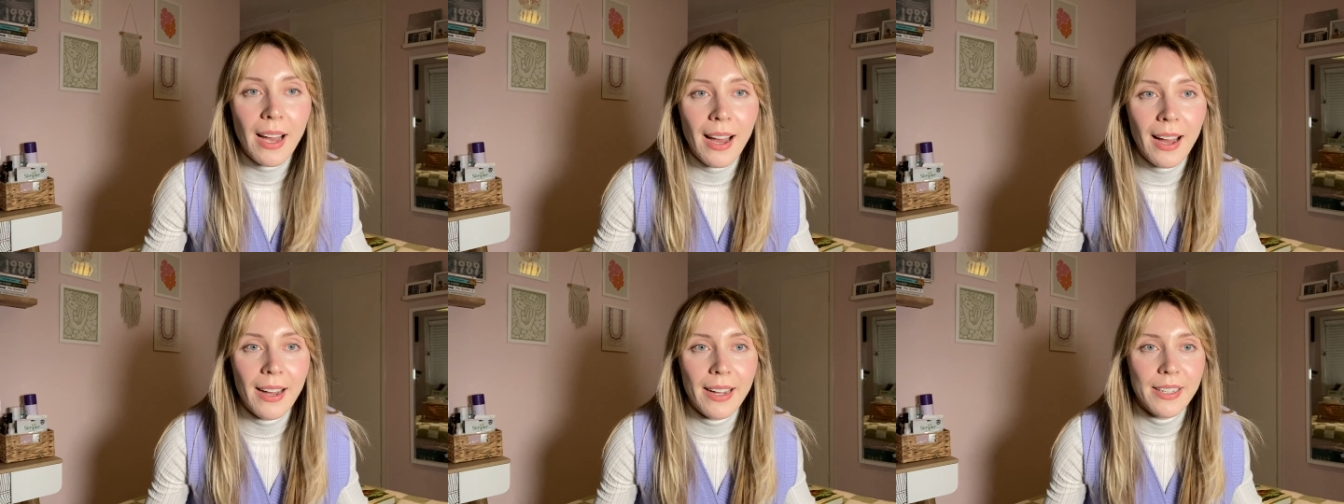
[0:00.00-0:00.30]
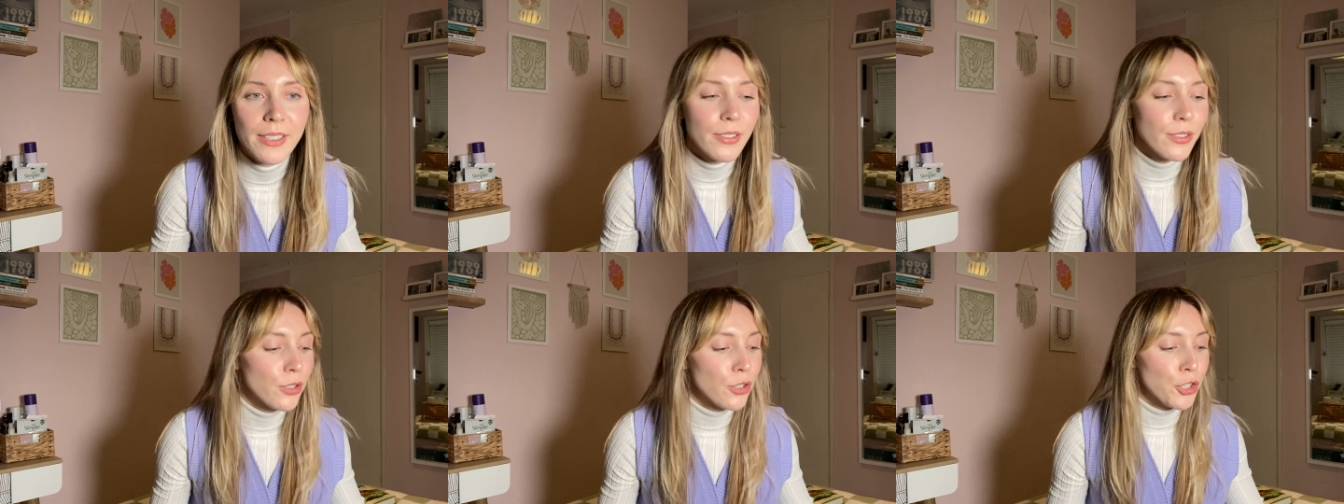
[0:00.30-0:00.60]

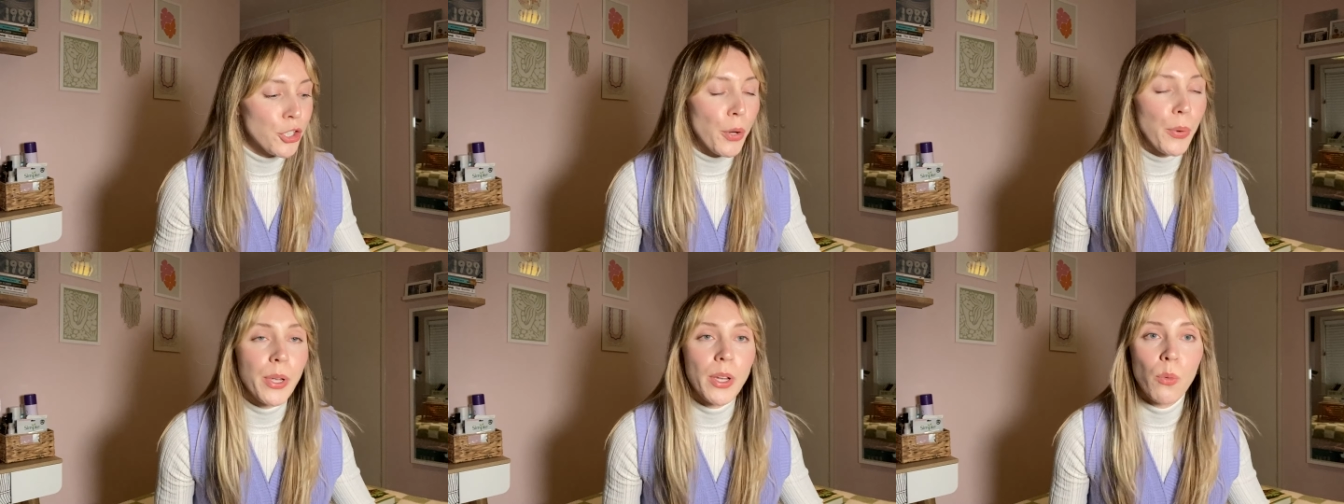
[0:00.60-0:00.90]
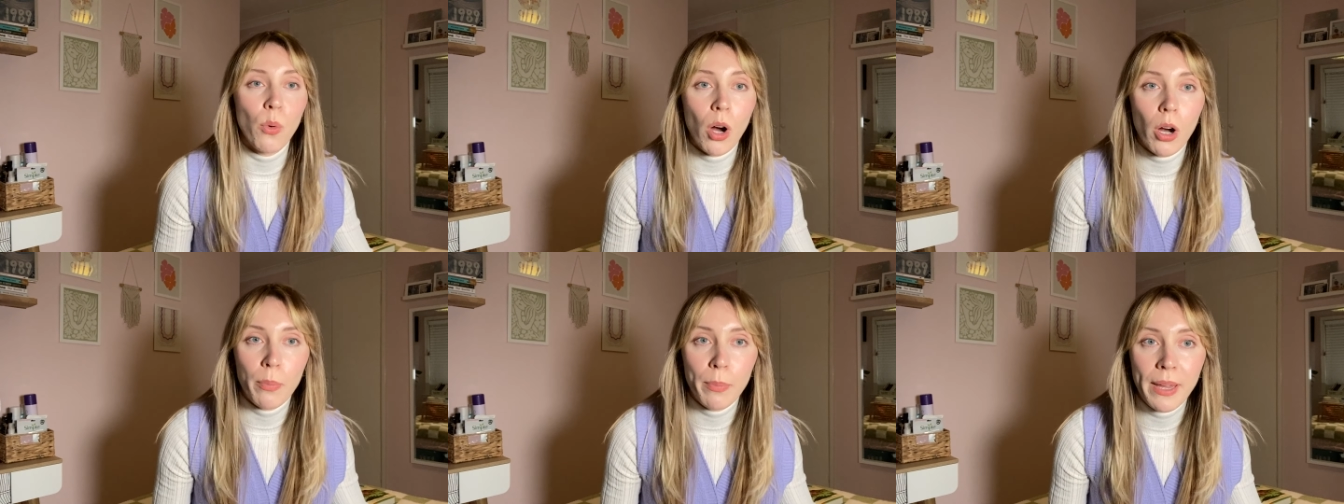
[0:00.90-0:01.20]
I'd show you
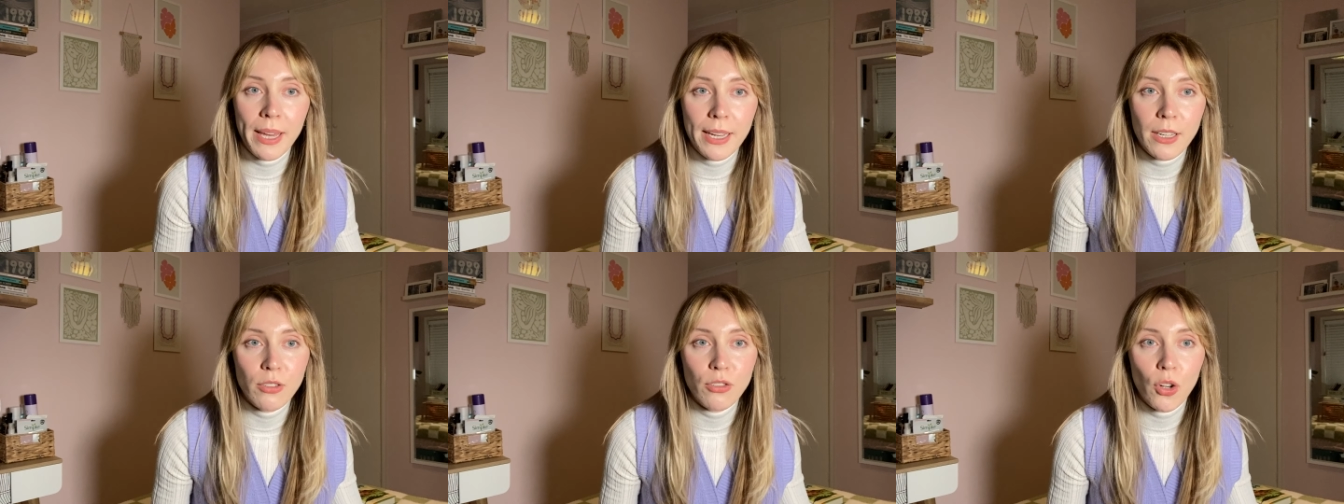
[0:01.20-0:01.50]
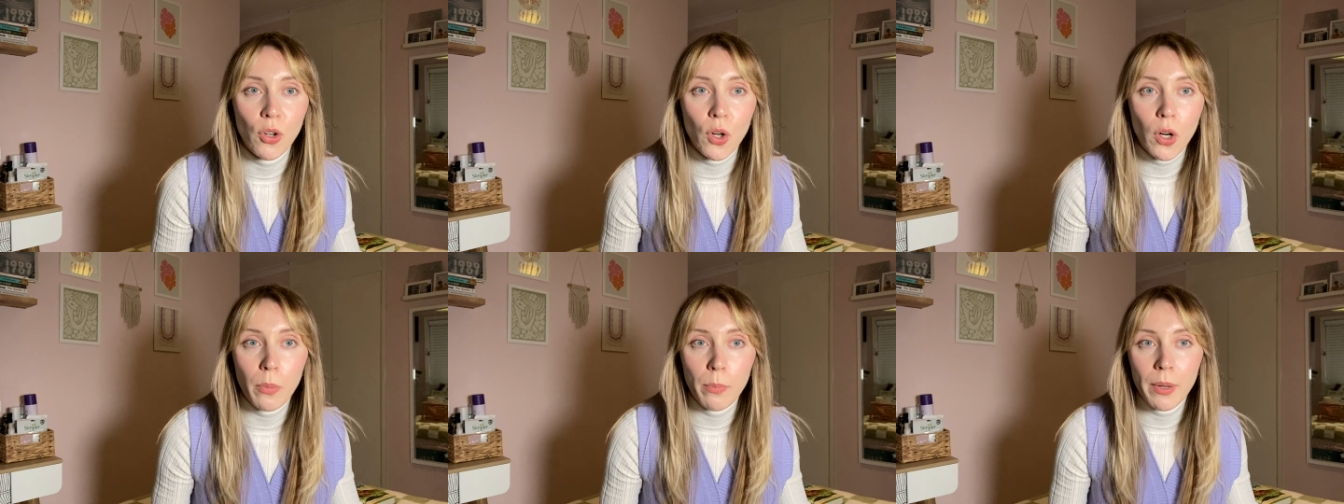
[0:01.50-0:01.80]
what I picked
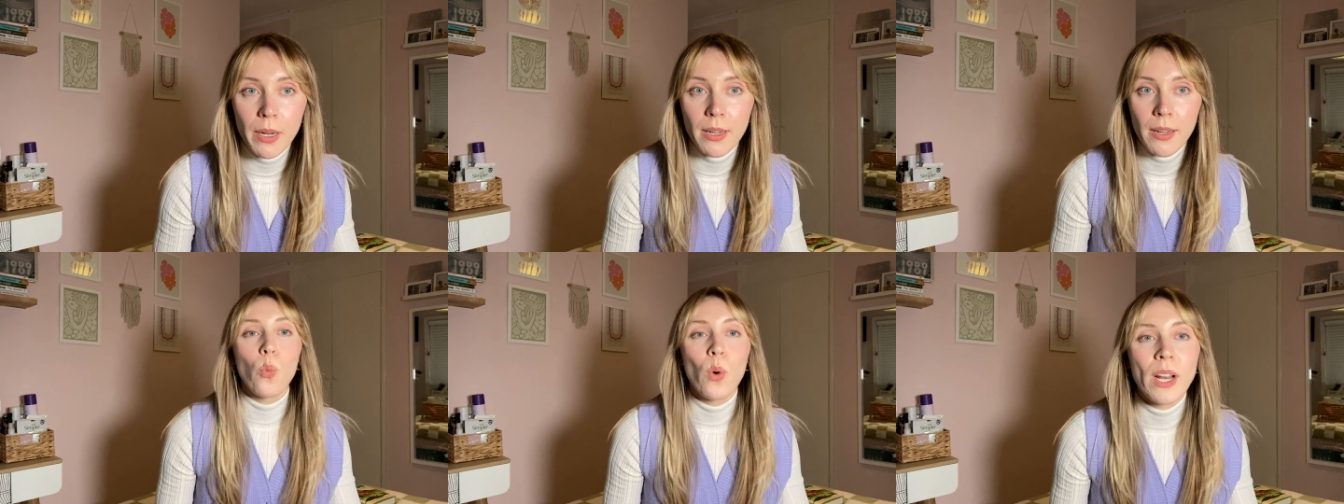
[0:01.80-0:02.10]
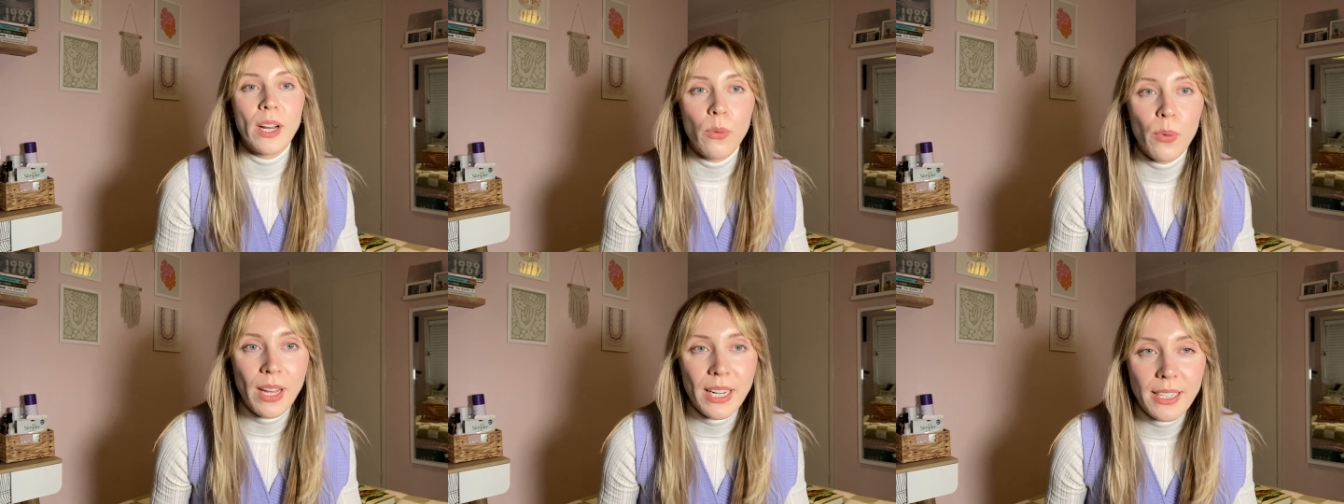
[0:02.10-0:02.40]
up
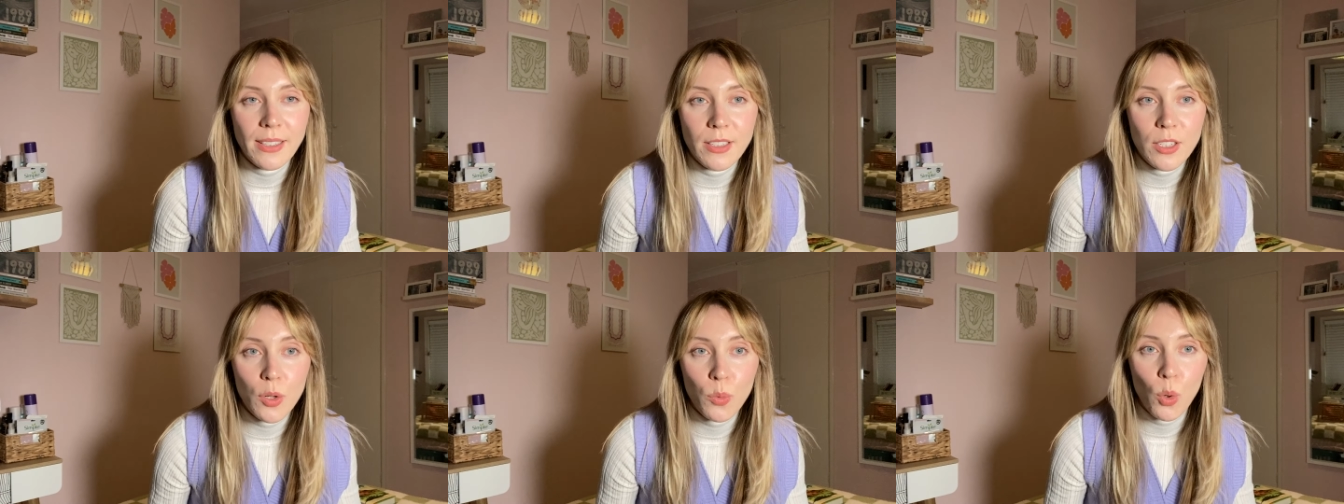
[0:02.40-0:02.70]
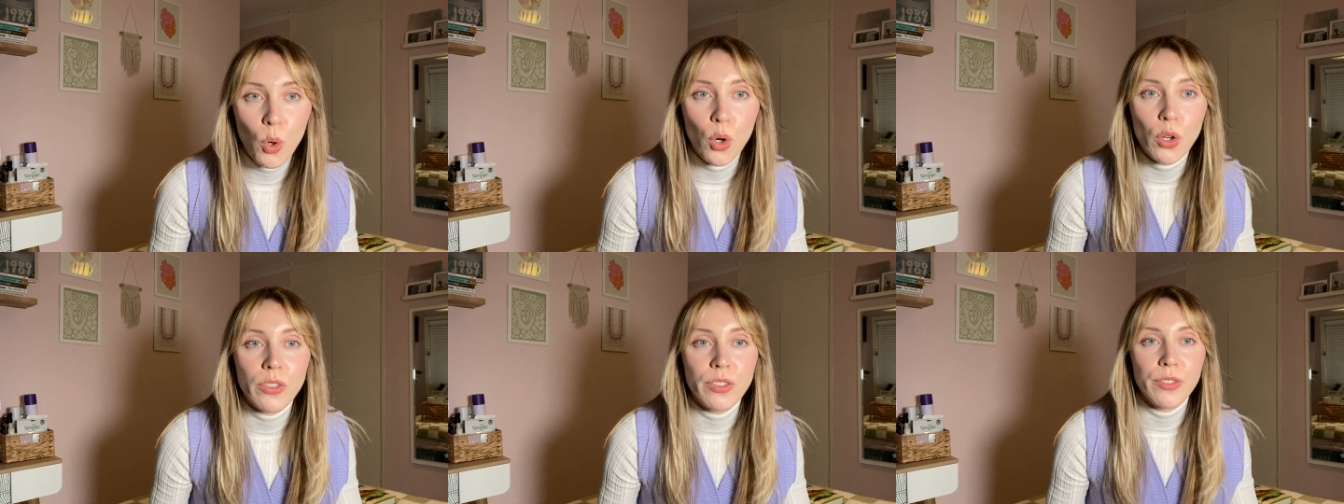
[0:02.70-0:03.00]
when I went into
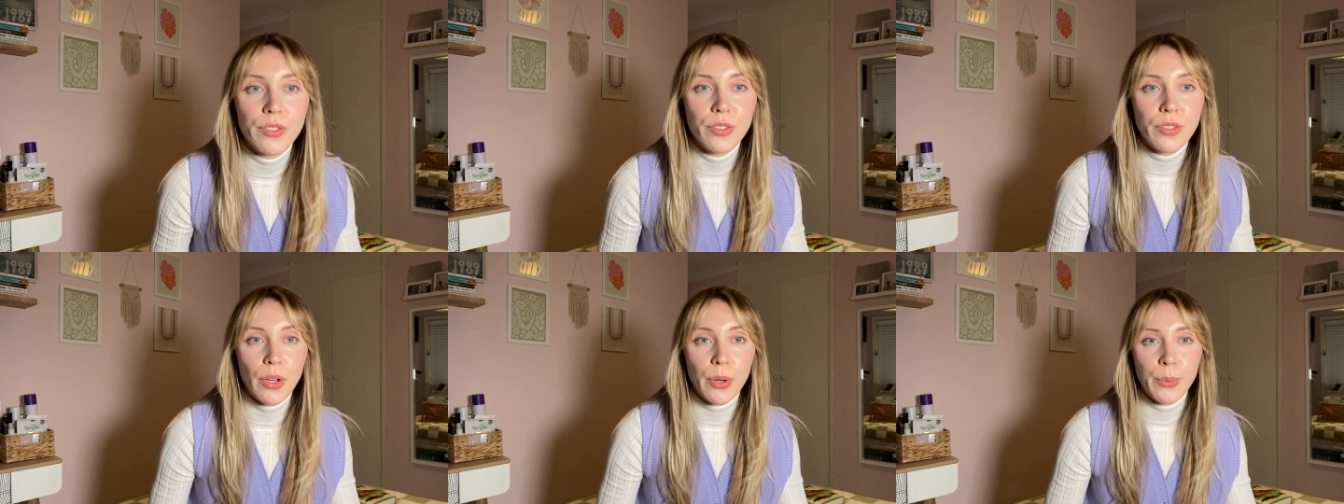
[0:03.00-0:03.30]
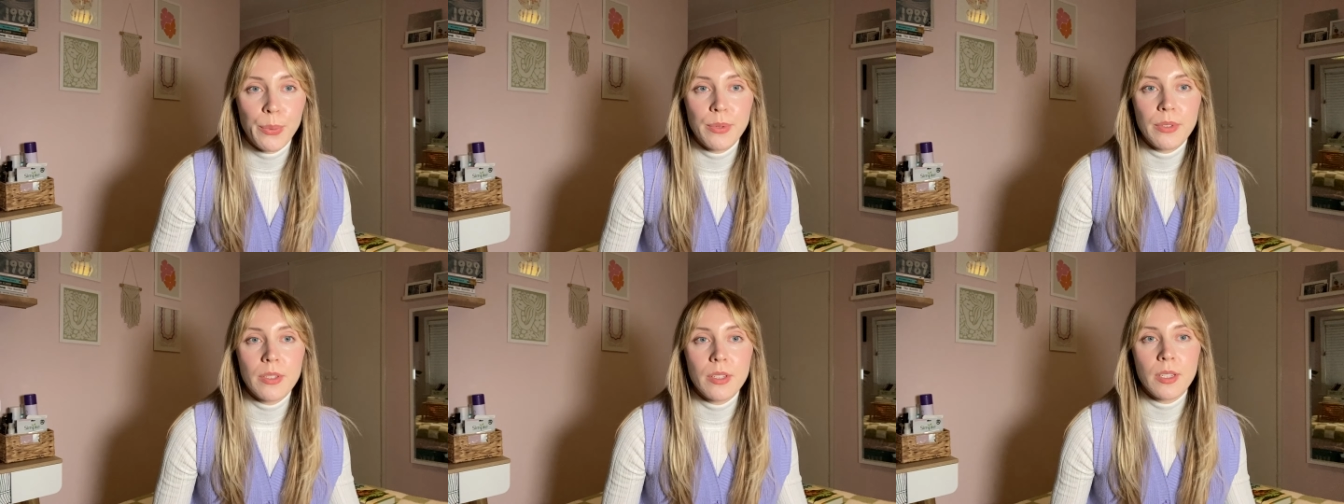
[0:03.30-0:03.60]

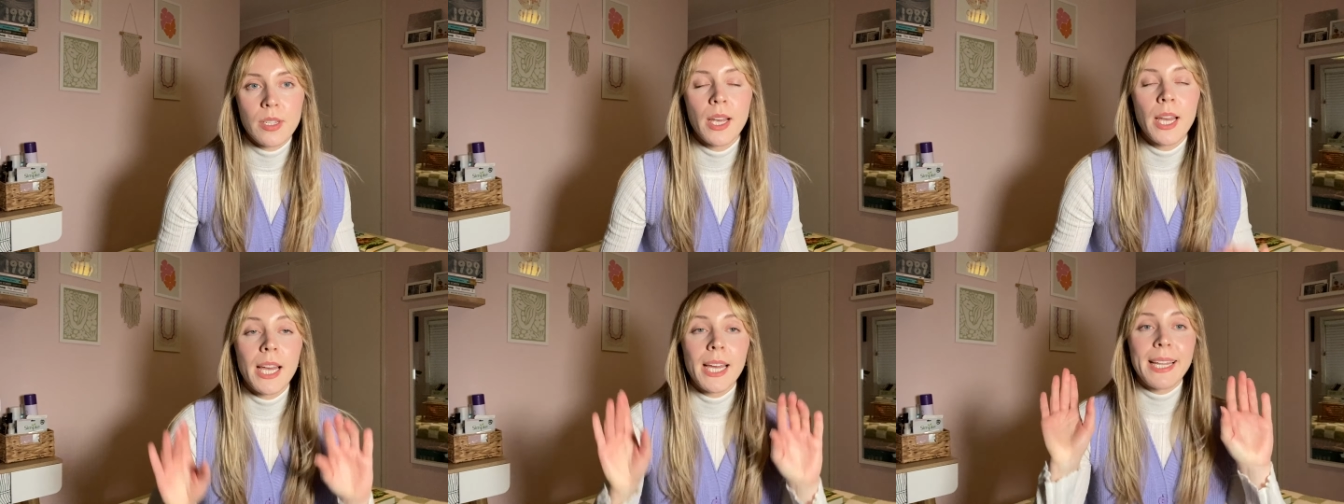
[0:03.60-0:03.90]
Waterstones.